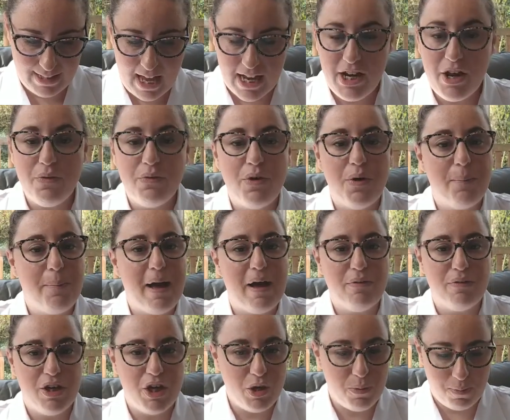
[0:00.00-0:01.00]
I don't know
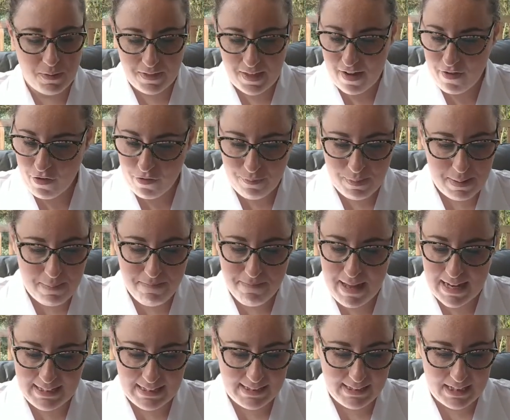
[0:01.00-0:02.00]
about you, but there have been
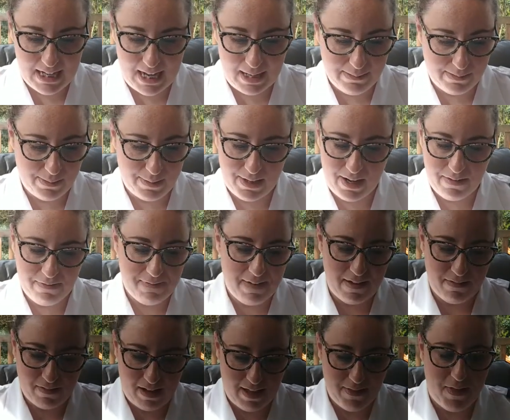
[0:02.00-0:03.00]
many times when I
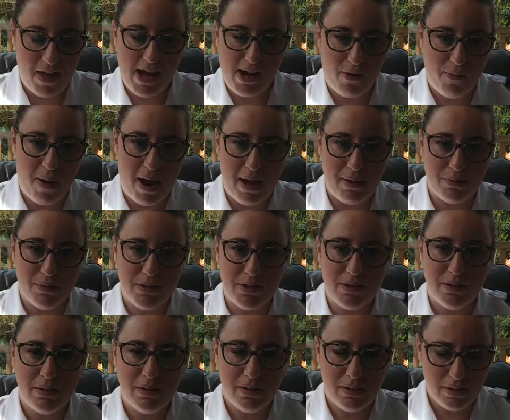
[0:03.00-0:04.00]
felt like that crowd.
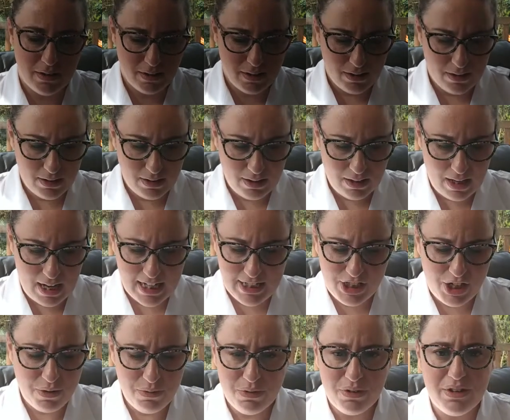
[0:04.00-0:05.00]
I
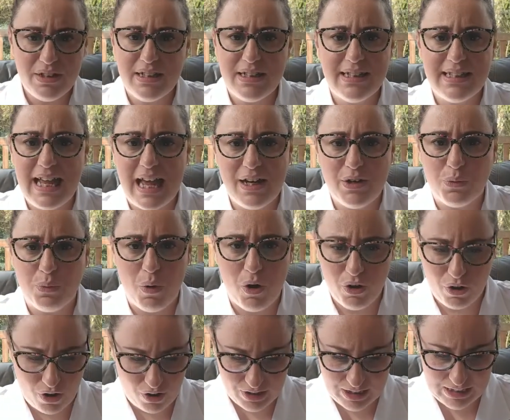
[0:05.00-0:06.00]
don't understand
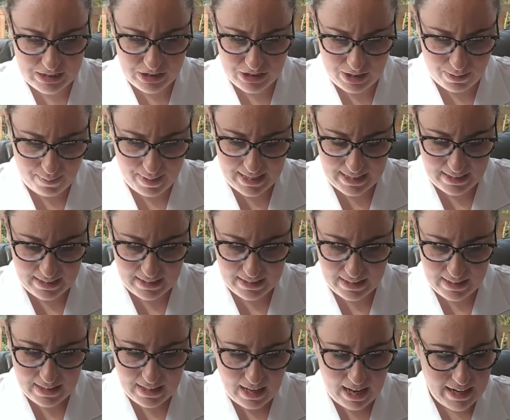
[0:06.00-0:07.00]
what God is doing,
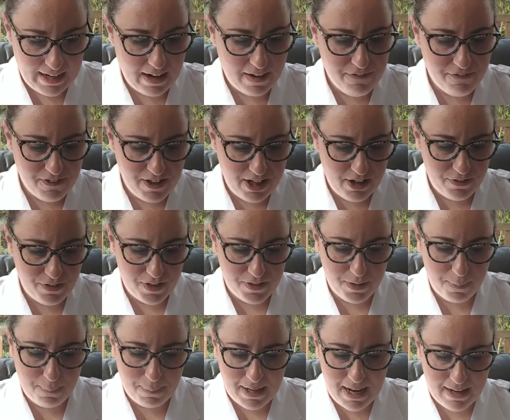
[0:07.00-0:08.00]
and I feel that
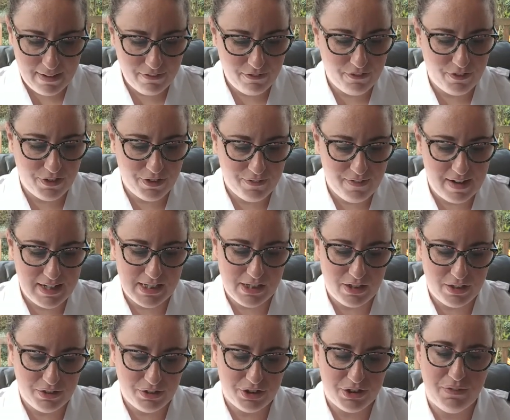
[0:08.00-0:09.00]
the plan for the
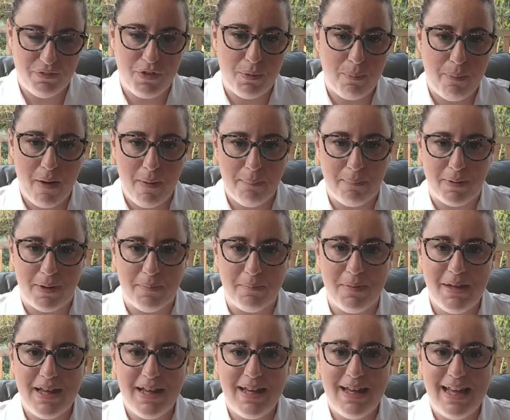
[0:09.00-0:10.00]
resolution of the problem
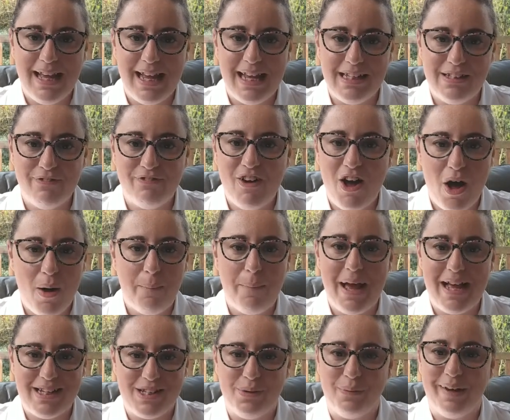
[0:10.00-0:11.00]
is far
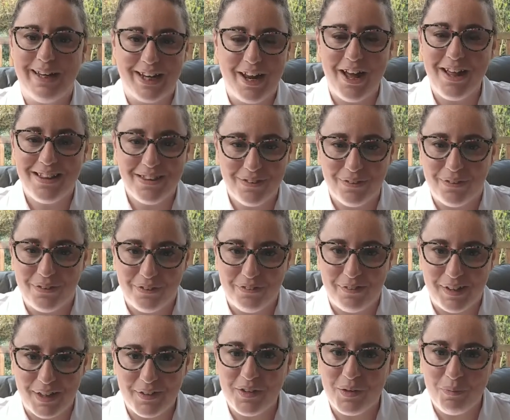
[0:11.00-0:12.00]
better when I thought of
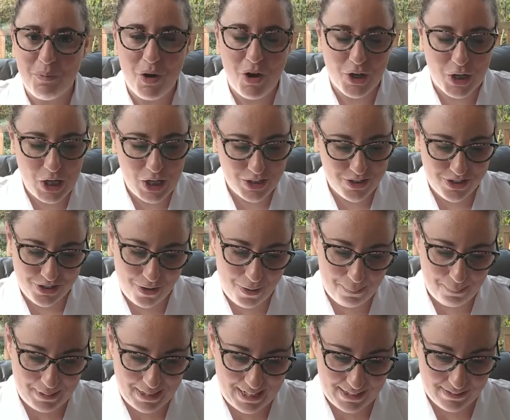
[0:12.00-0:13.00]
it than what God's
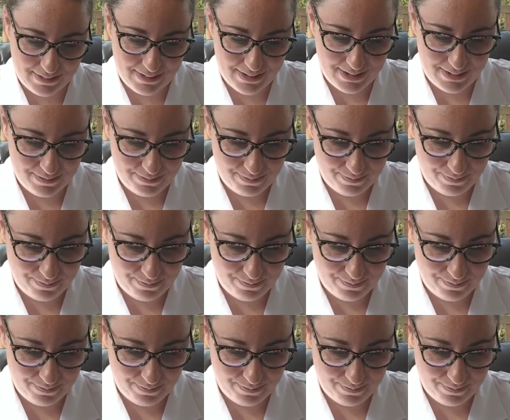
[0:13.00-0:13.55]
got planned.